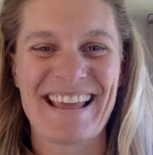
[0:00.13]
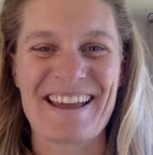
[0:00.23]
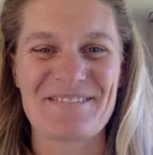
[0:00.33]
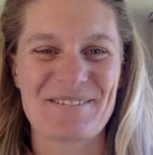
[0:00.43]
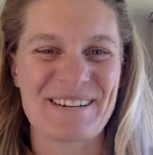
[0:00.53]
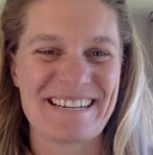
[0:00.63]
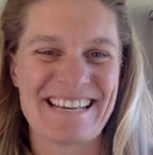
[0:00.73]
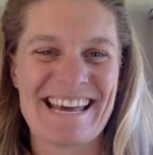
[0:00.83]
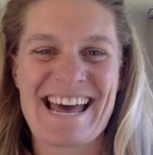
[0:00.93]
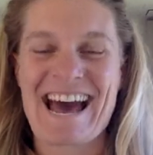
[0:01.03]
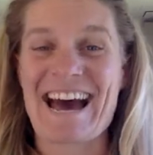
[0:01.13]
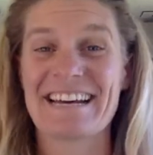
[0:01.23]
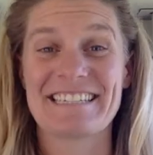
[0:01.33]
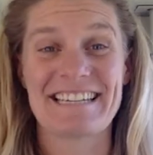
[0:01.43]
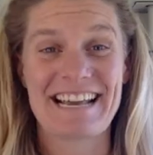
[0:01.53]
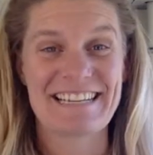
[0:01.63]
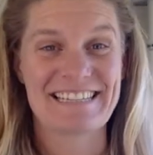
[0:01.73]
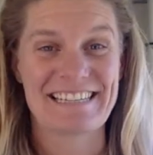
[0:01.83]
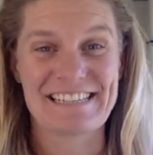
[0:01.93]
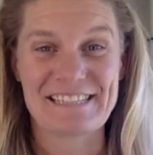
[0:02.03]
Hey everyone.
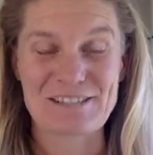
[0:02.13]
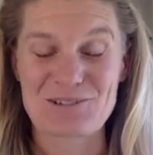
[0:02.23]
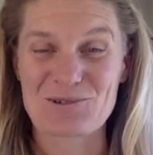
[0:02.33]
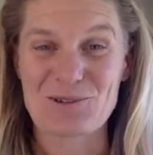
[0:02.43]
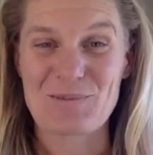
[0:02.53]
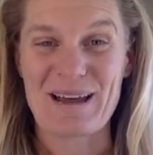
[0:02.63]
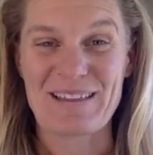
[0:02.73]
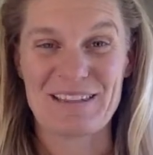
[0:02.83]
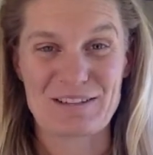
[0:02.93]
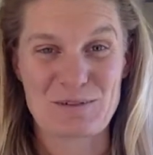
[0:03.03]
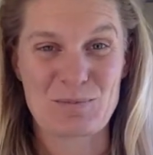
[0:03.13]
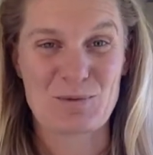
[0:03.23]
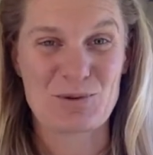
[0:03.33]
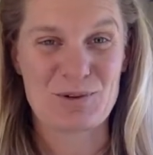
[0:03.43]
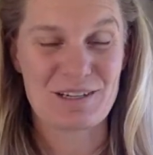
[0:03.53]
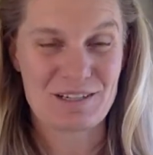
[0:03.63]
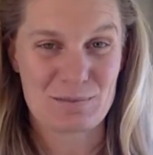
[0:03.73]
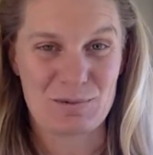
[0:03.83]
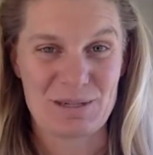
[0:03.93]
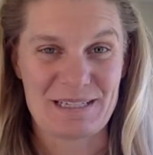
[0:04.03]
Today's lesson is all about the explore,
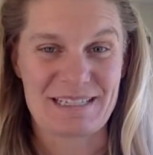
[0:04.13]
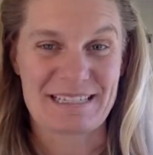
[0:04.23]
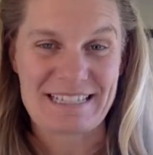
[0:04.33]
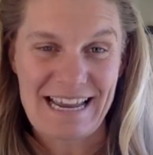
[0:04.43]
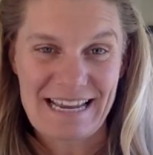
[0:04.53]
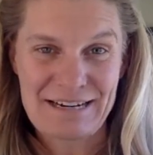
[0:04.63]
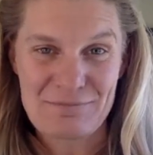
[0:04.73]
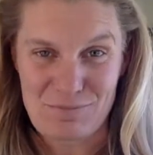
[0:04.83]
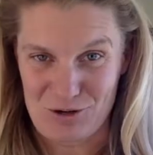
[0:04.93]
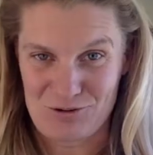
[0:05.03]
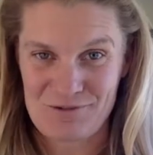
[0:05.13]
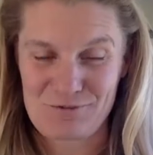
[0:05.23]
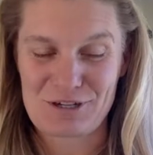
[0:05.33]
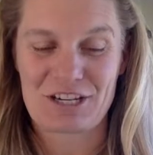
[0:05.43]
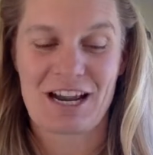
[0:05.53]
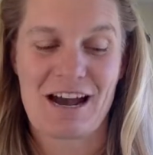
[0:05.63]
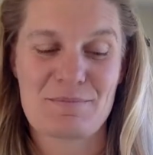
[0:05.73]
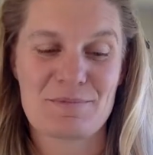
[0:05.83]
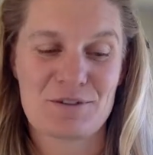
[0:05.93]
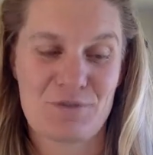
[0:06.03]
exploit, sustain model, which
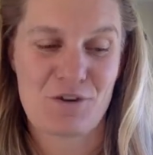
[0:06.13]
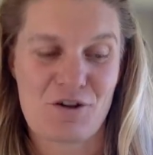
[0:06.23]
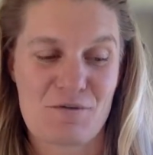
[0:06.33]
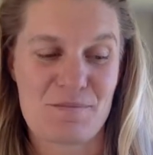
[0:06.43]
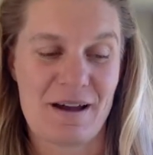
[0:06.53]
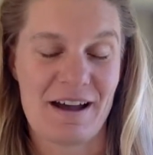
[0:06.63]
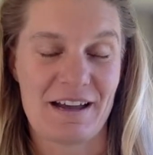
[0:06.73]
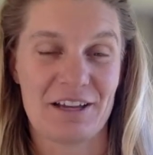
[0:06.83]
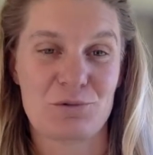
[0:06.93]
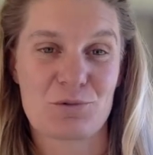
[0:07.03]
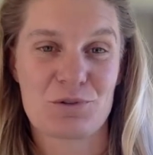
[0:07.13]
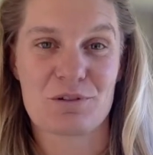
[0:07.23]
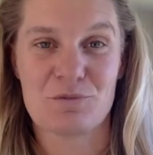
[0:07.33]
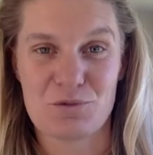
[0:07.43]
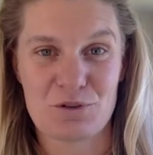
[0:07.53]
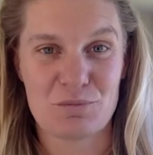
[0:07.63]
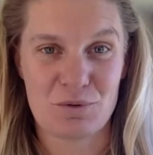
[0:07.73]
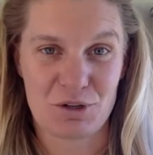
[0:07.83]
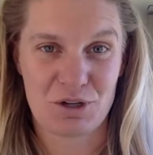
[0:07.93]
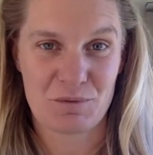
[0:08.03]
comes from an awesome
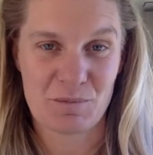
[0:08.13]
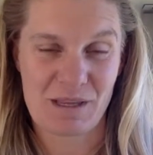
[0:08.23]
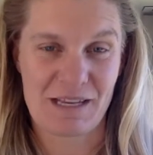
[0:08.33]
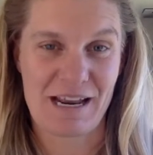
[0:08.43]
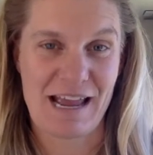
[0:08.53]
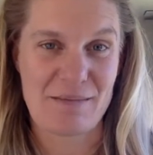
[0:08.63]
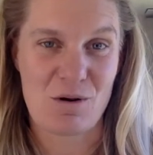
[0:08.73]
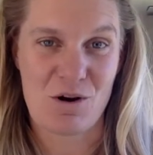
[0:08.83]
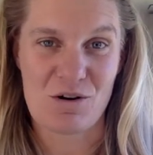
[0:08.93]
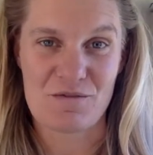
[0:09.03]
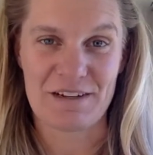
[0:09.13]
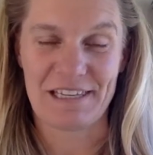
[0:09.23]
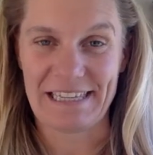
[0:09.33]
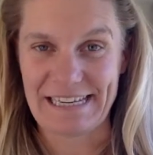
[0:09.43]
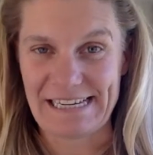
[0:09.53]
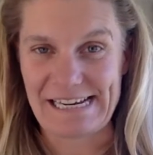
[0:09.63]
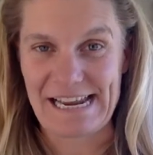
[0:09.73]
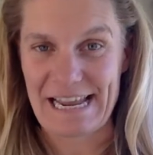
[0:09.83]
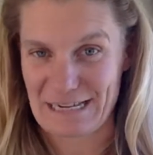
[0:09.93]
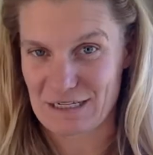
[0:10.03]
book by the name of Lean
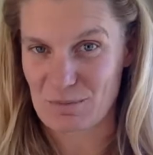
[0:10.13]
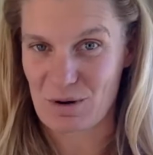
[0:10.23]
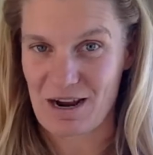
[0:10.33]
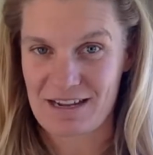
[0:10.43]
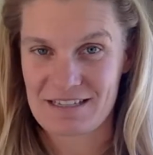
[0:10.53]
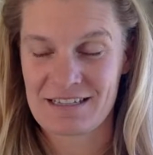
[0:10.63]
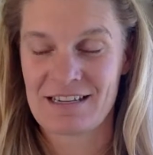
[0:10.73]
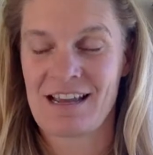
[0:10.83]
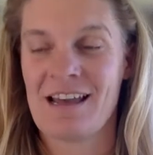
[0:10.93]
Enterprise.